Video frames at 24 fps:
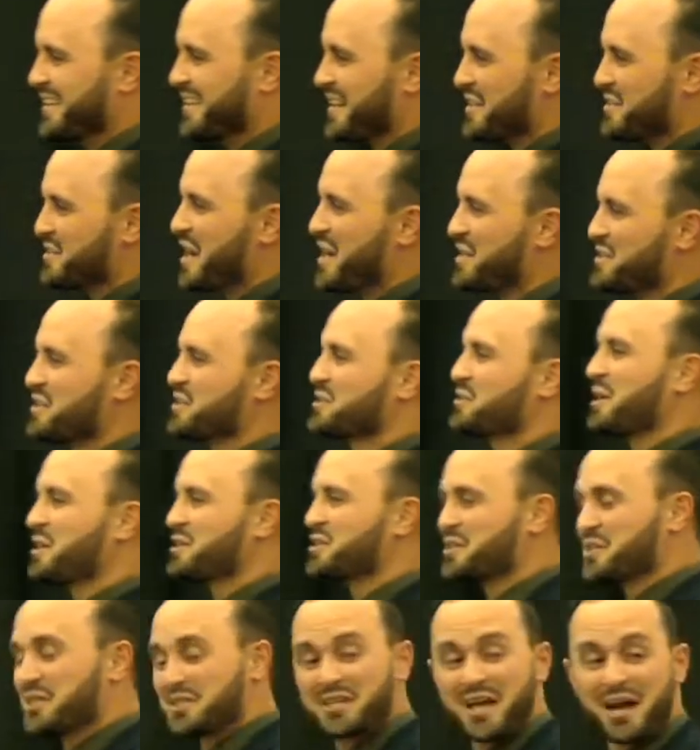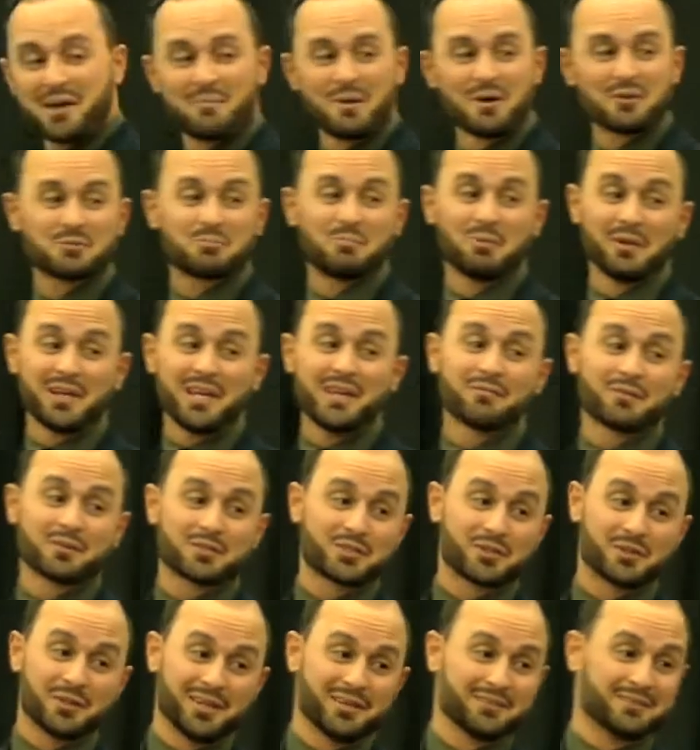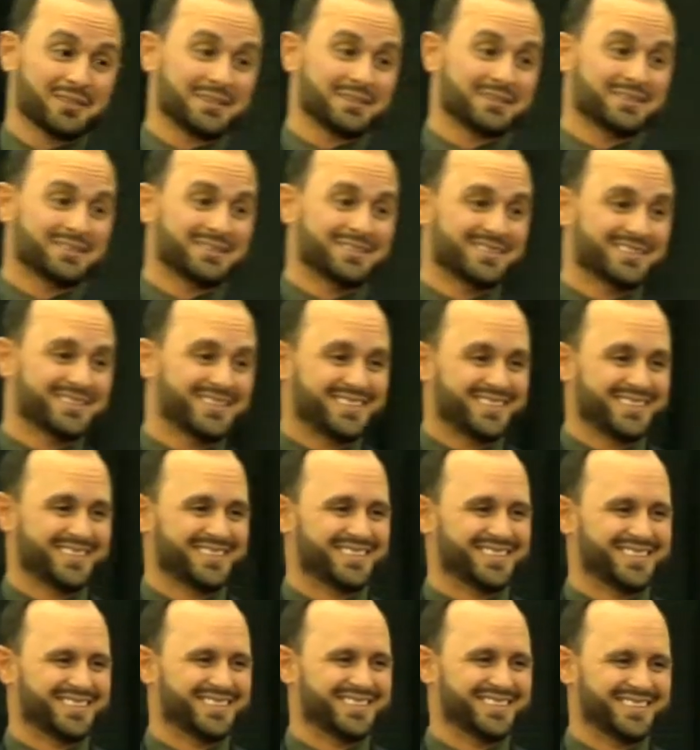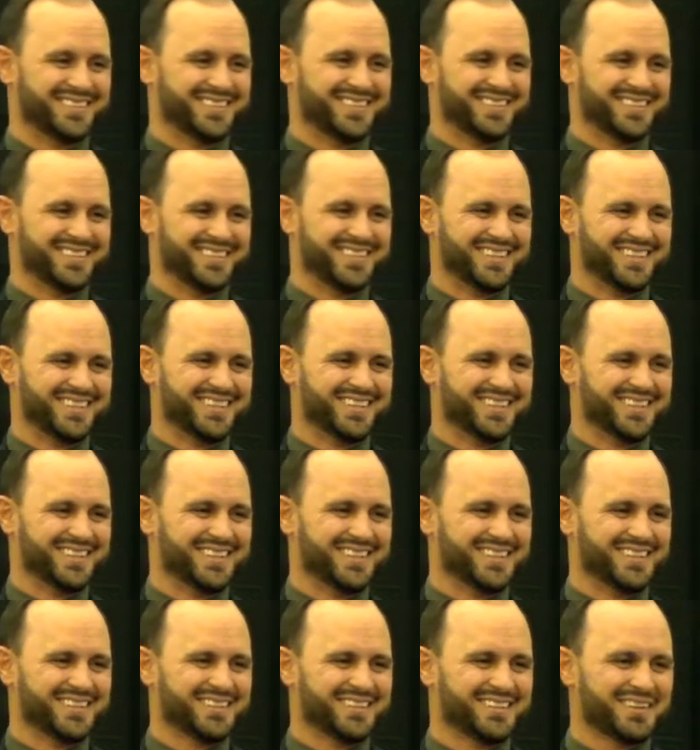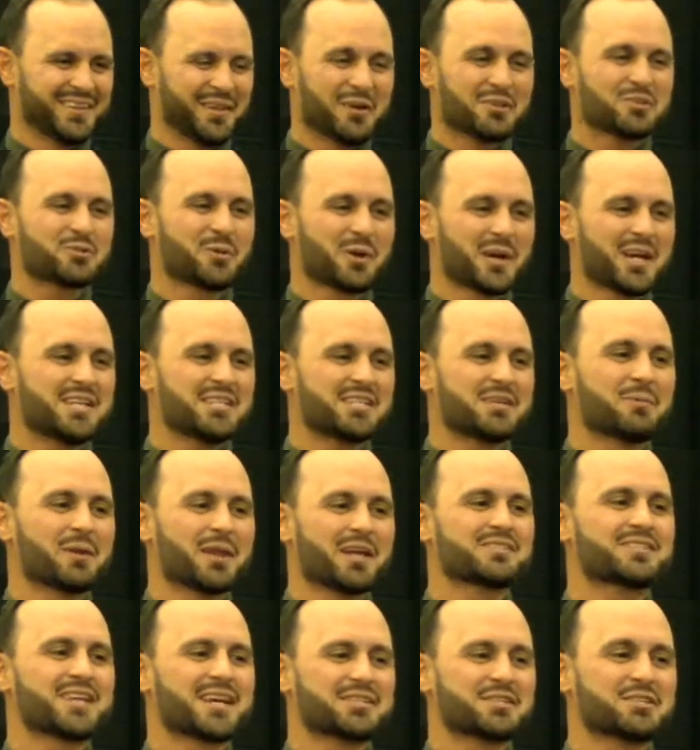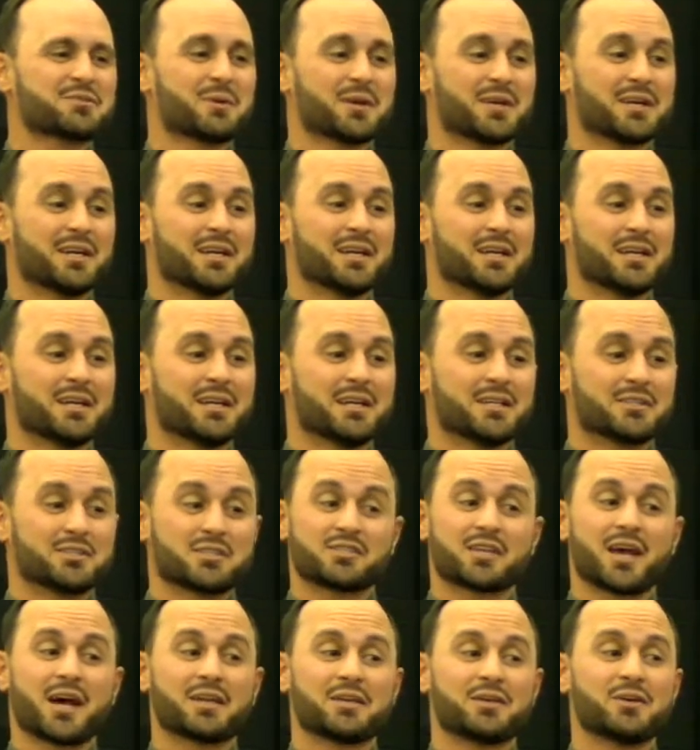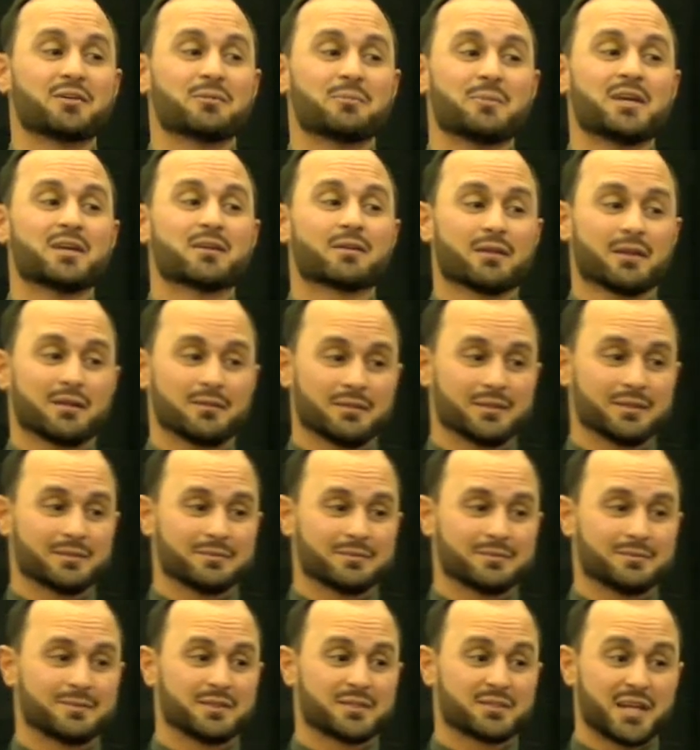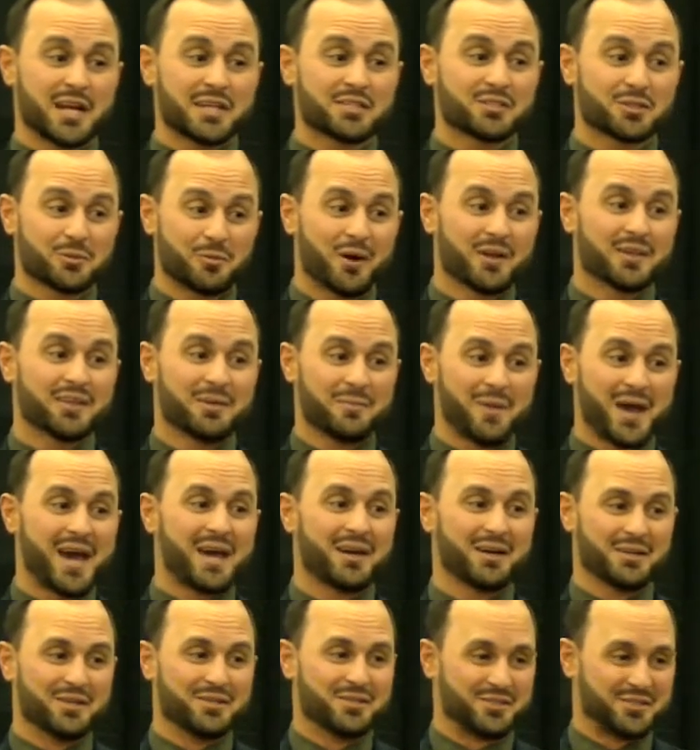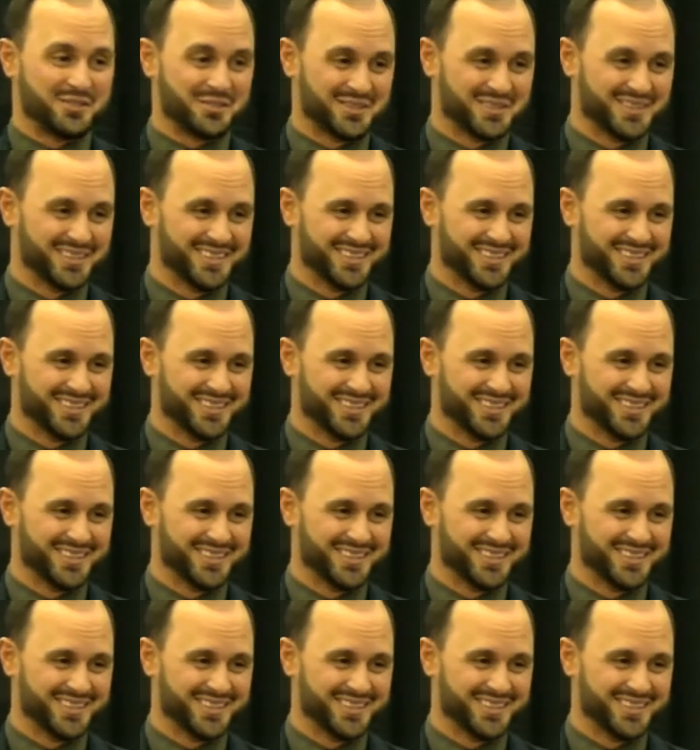Let's ask this question. Is this how most believers are living? Now, those were easy, but let's ask this one. Is this how you and me are living? Because that's the one that matters.